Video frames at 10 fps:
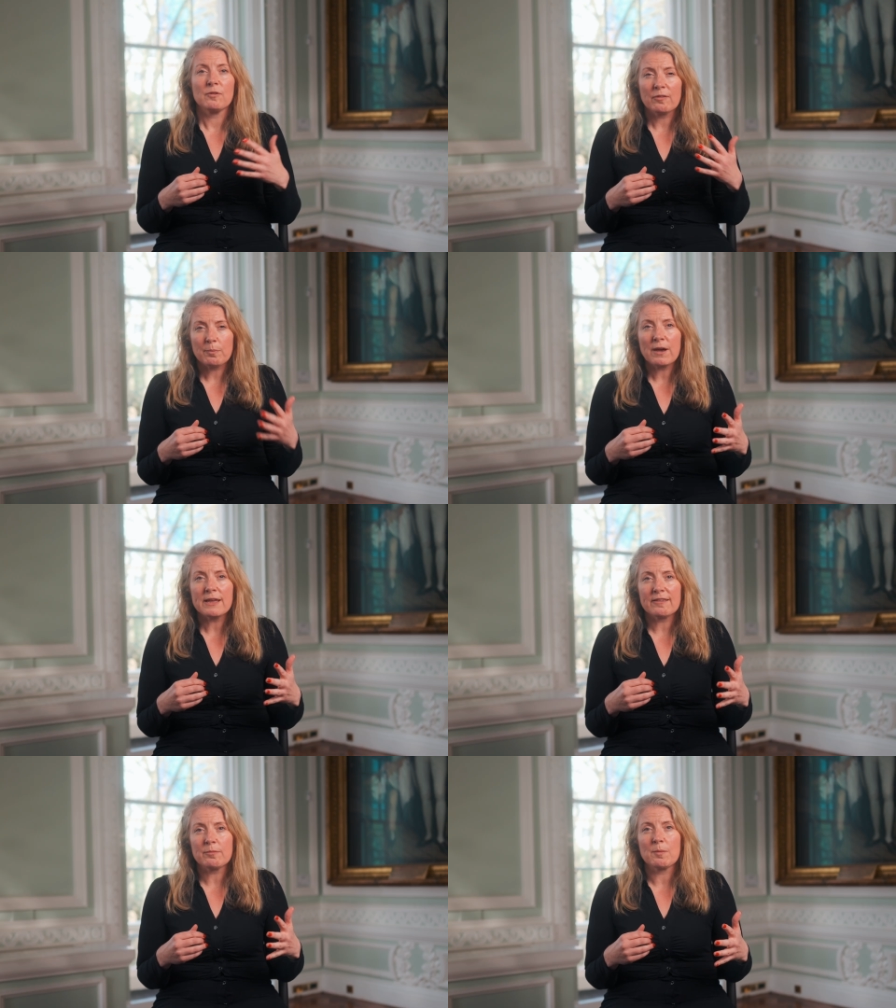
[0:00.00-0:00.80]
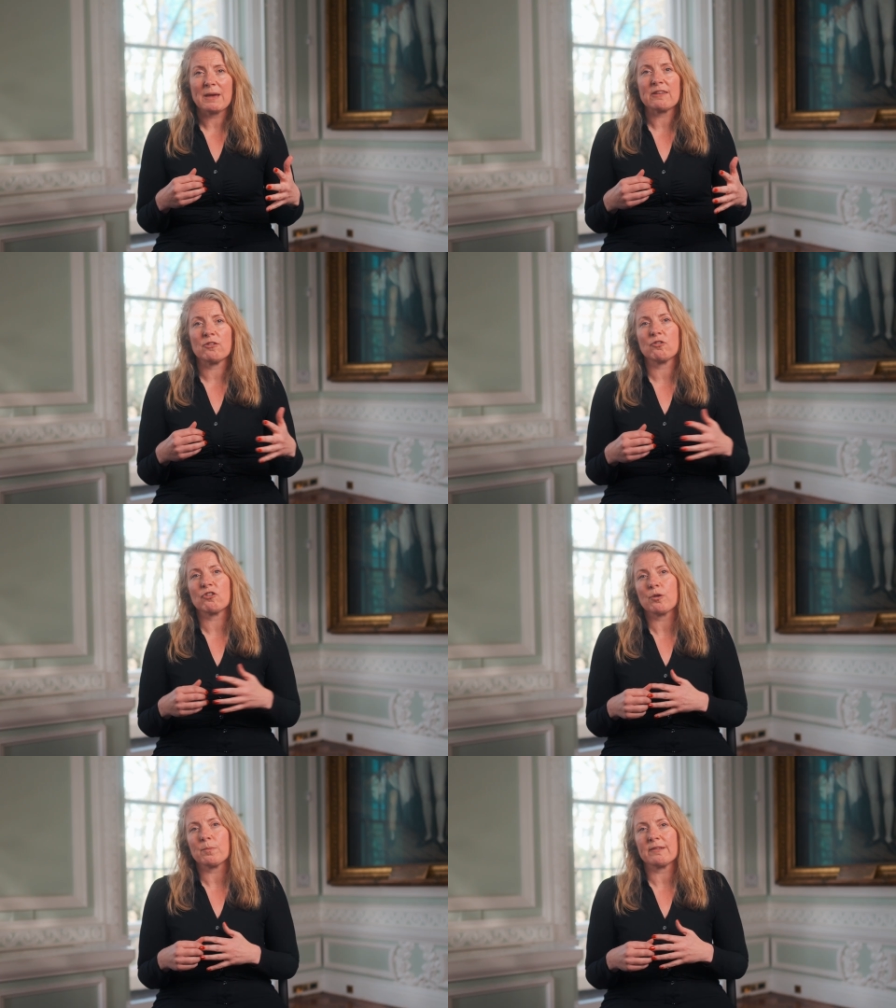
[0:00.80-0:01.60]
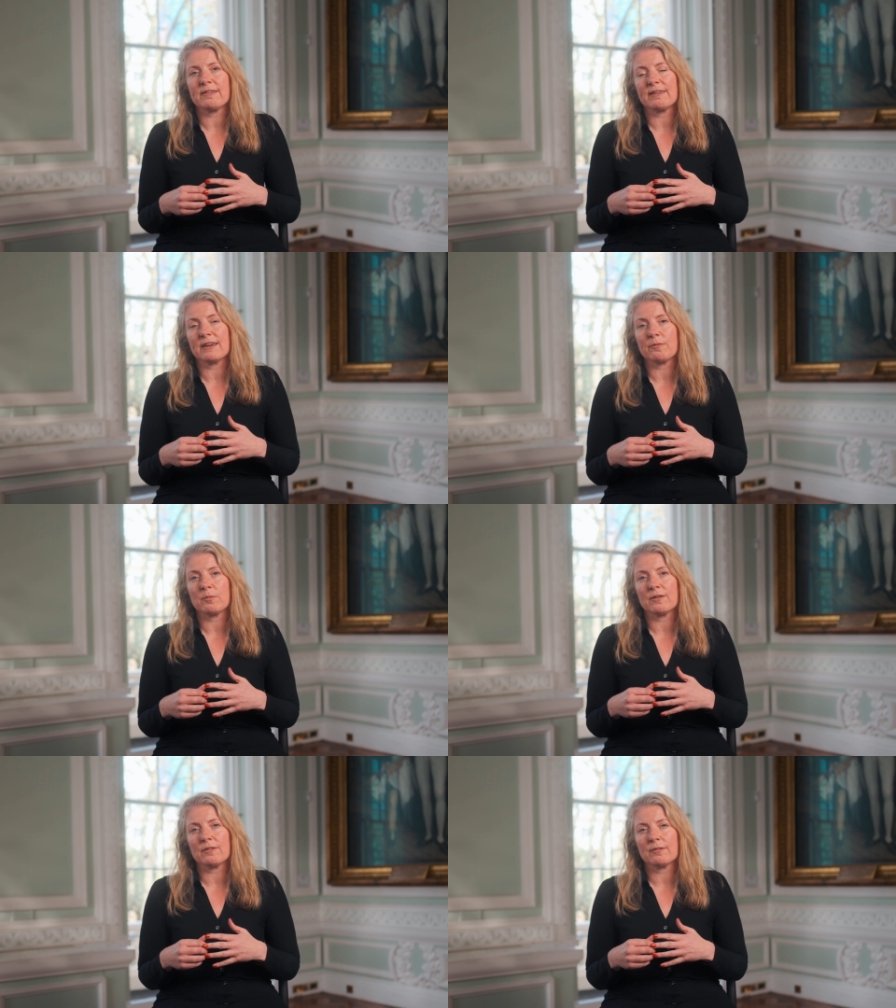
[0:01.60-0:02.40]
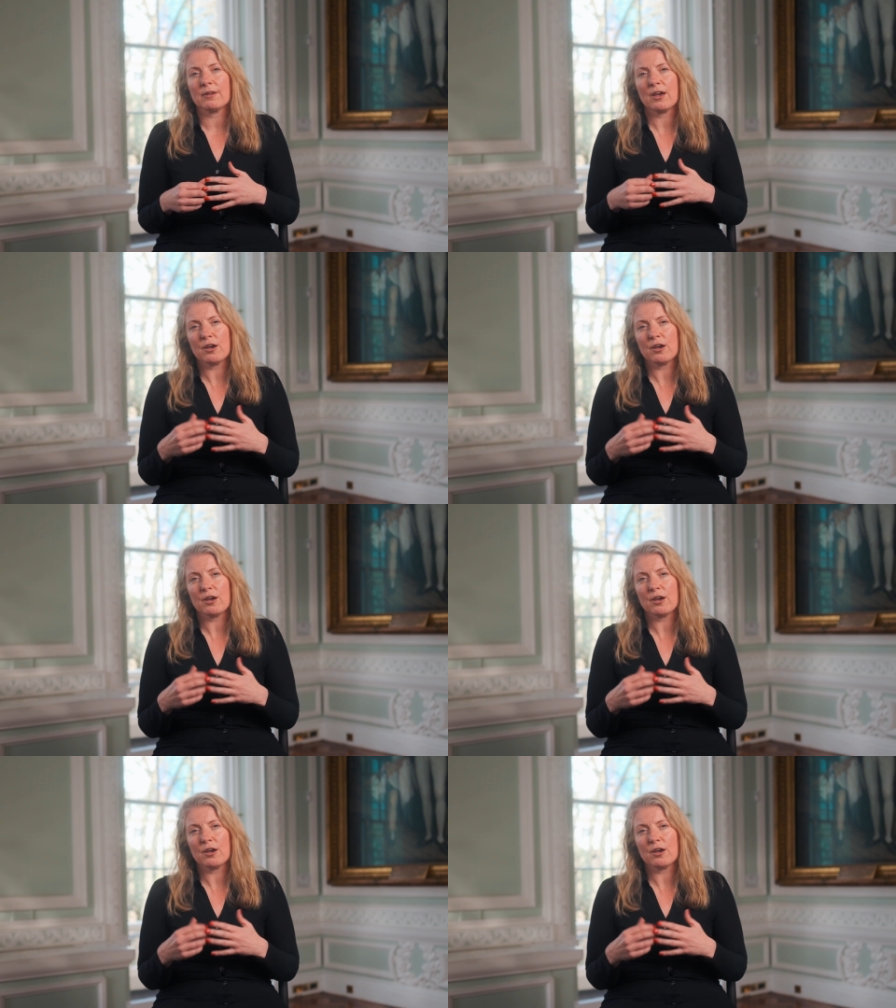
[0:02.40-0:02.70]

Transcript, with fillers: Despite this momentum shown by city governments,